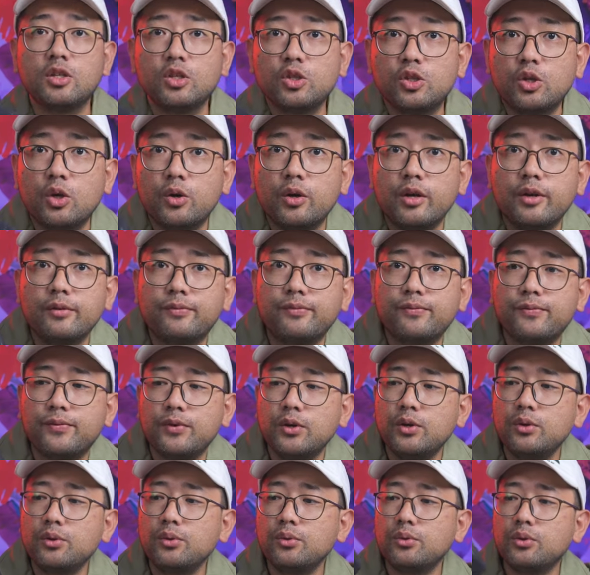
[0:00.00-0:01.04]
So if
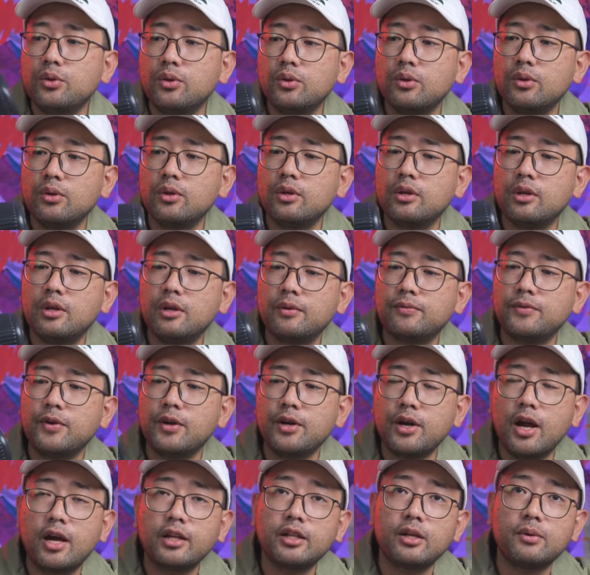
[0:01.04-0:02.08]
you If
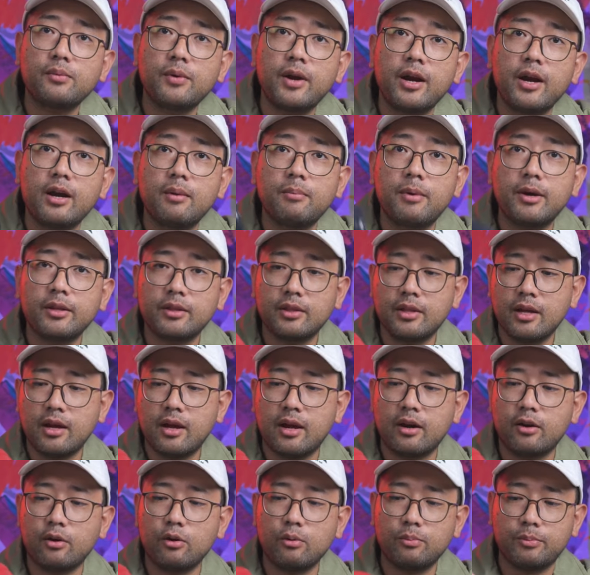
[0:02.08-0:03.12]
you're not aware about the
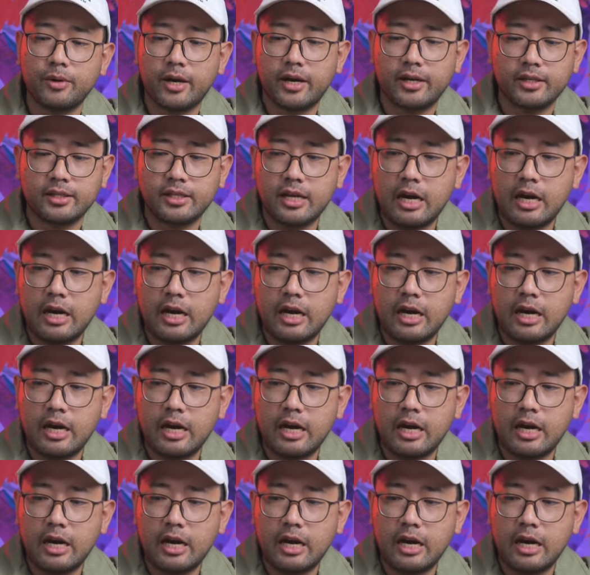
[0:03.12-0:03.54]
Aeropress,